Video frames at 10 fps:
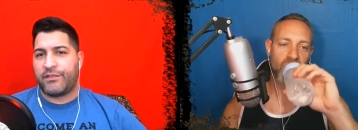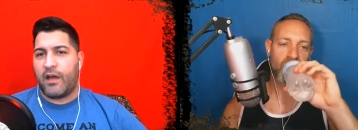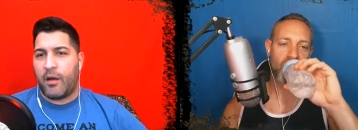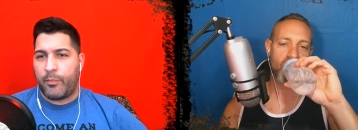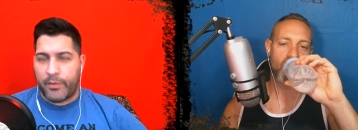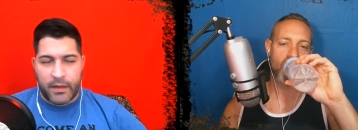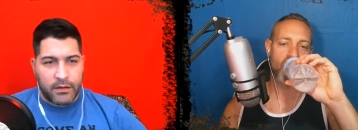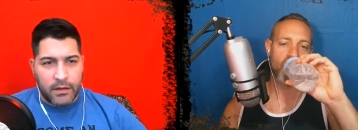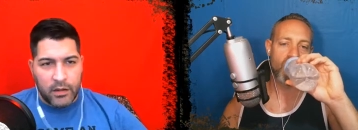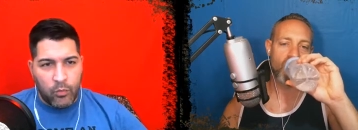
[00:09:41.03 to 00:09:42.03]
Speaker 1: up and
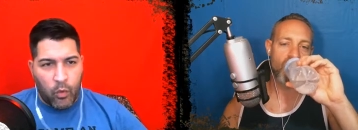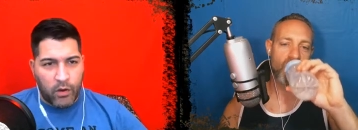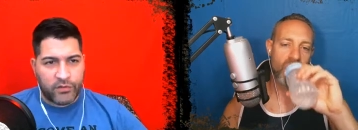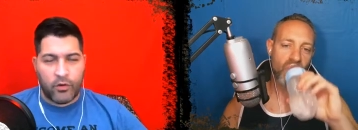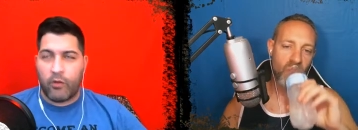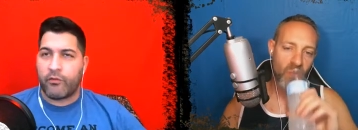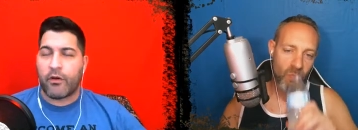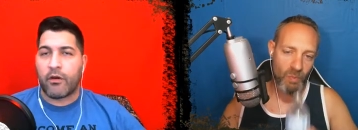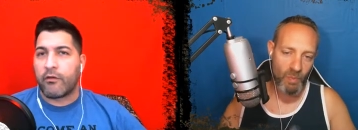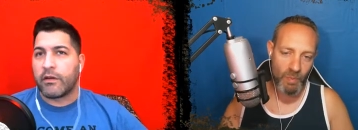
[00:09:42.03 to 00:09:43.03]
he walks
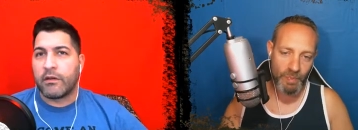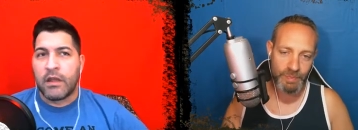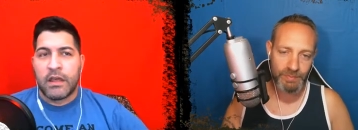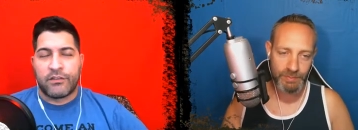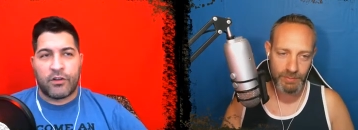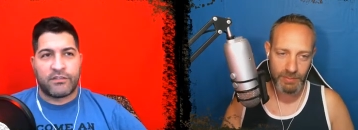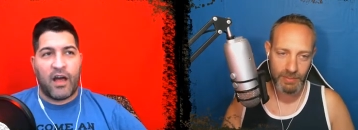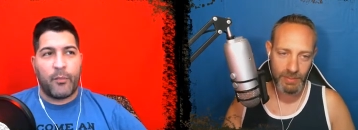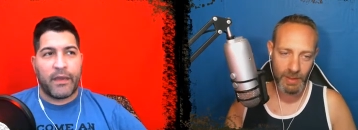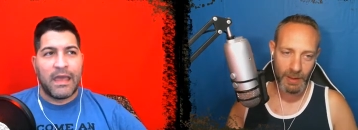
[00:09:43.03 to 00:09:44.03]
over and starts
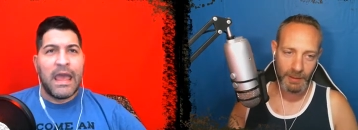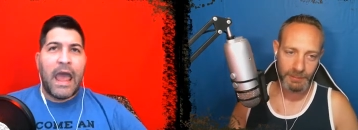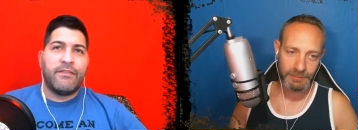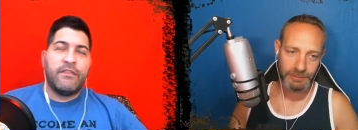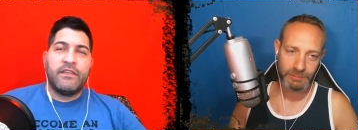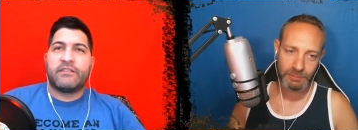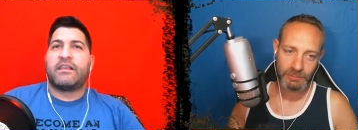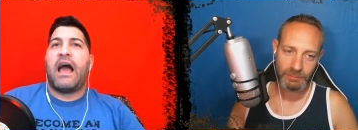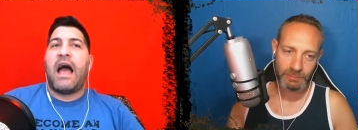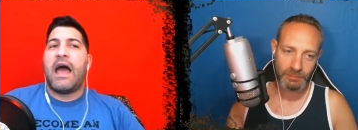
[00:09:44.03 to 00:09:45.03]
helping. And then this
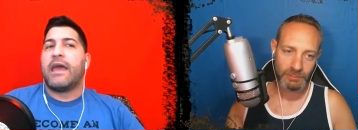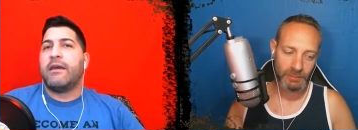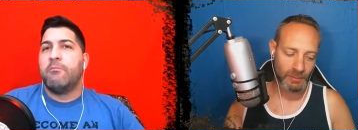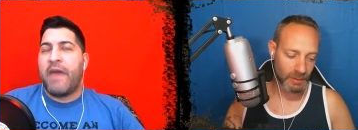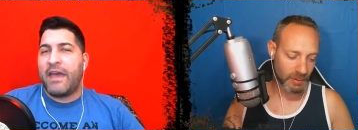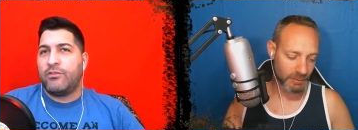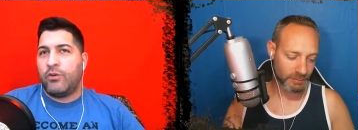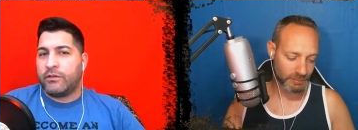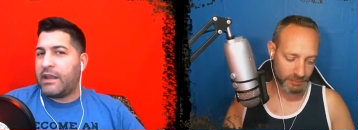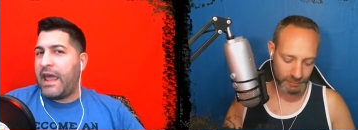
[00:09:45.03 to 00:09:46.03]
guy, Mad Dog,
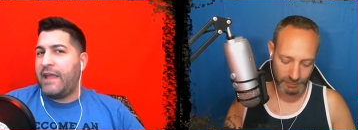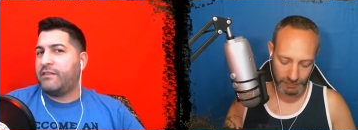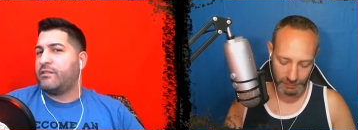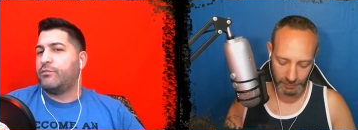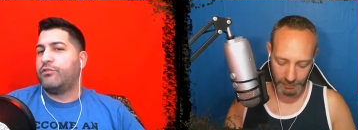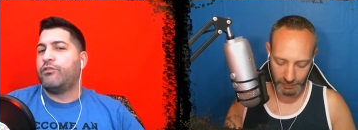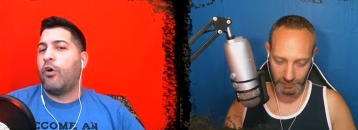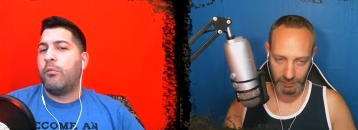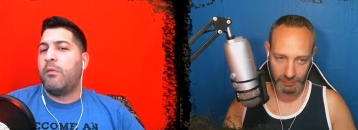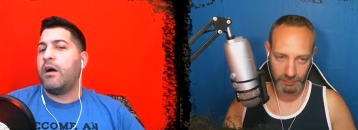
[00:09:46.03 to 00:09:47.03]
that hates them so
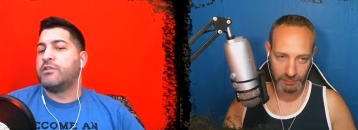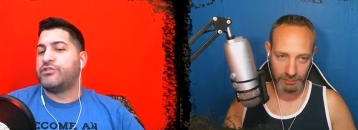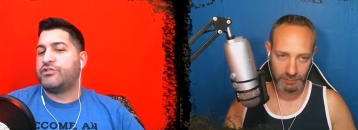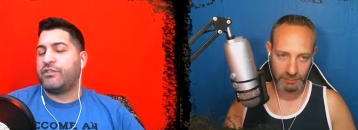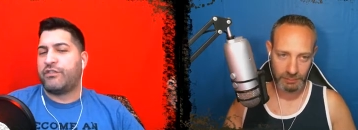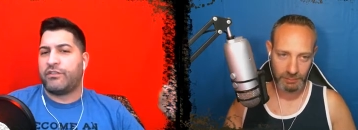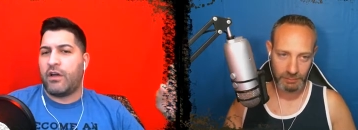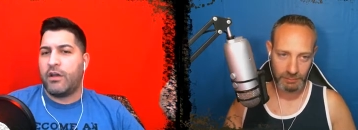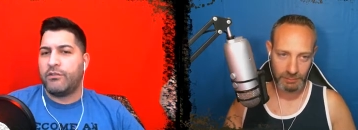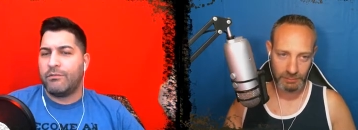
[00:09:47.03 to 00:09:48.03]
much, just
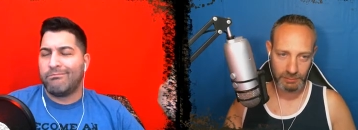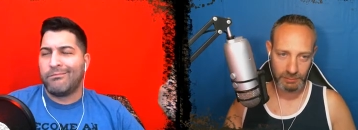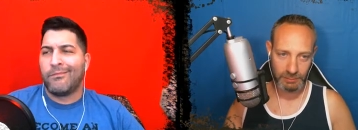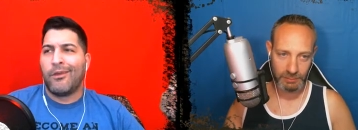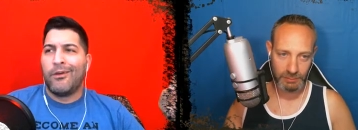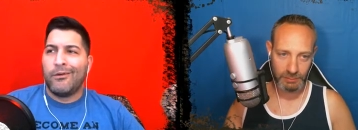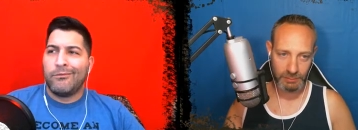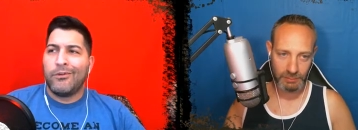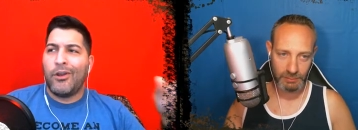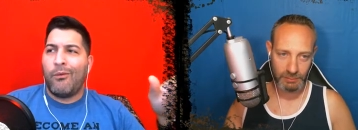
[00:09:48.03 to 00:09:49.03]
decides,
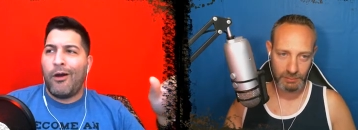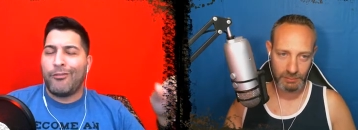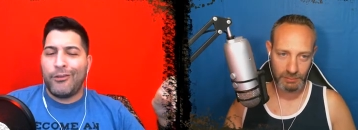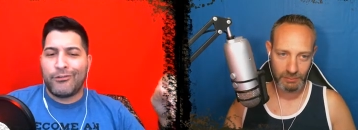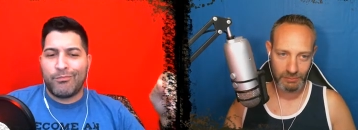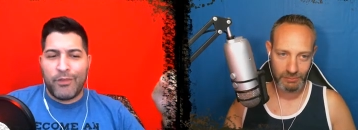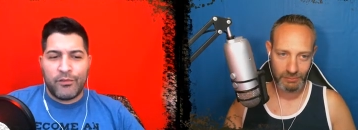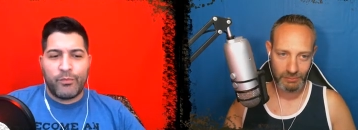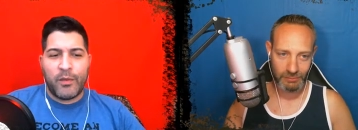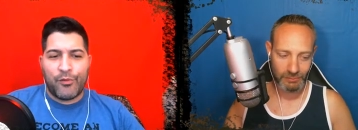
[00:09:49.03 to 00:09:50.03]
you know what, these
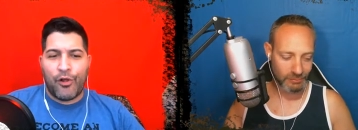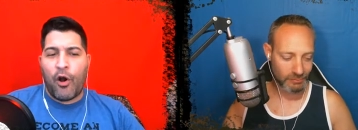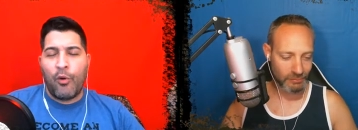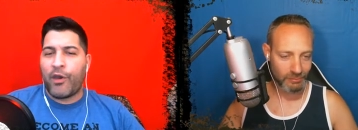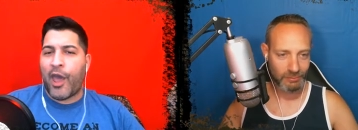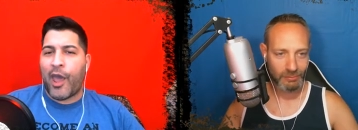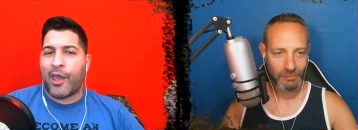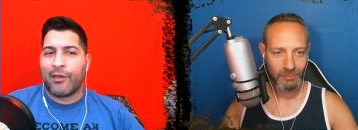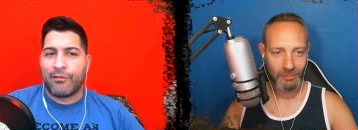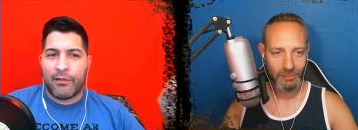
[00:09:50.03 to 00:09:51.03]
people are okay,
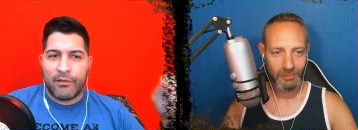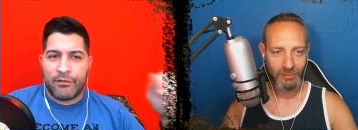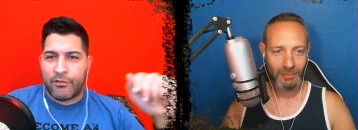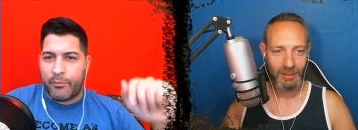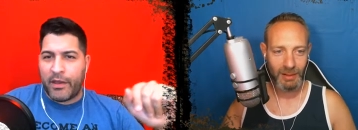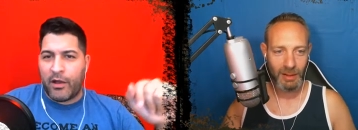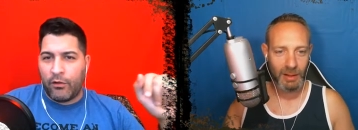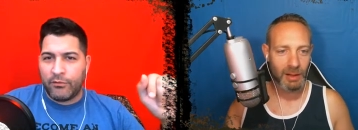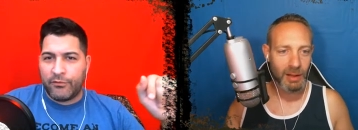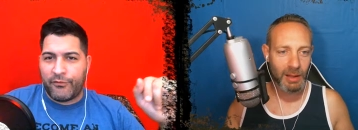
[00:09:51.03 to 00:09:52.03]
and it's a big
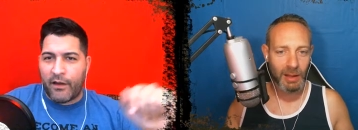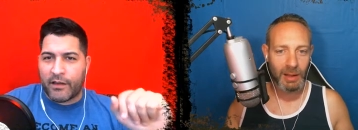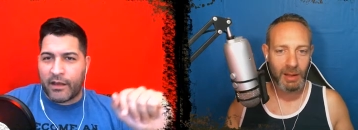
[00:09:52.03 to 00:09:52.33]
old fucking